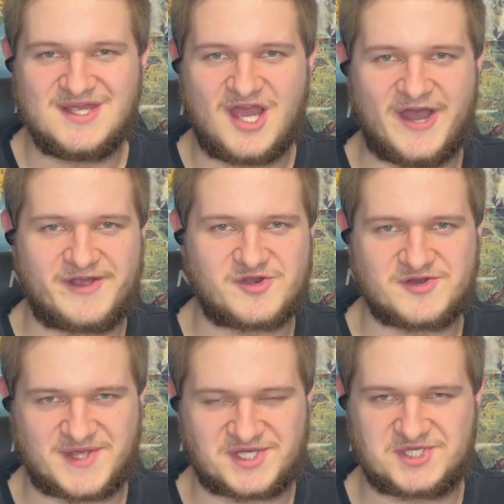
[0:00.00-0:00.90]
Their
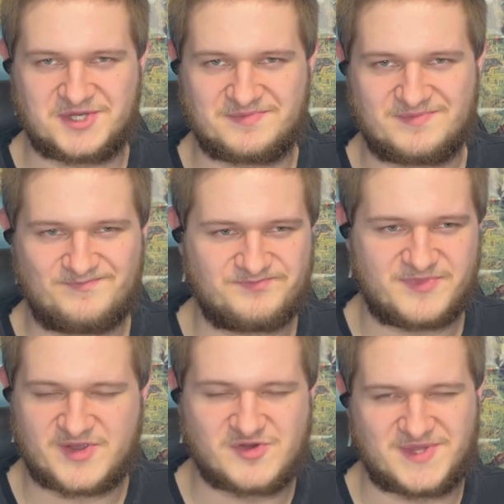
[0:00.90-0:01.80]

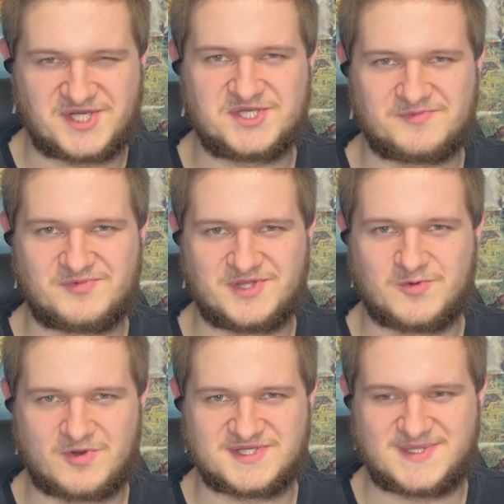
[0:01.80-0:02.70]
relationship really
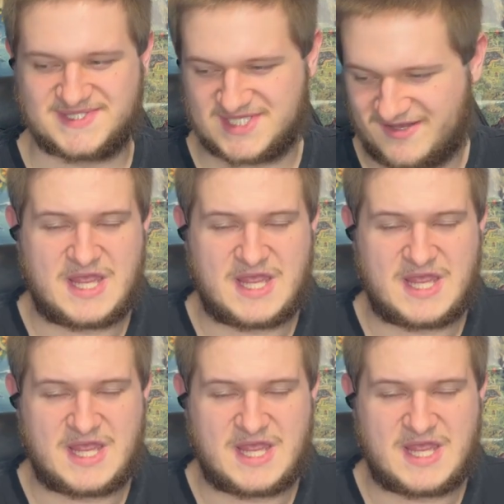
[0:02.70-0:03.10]
works in this novel.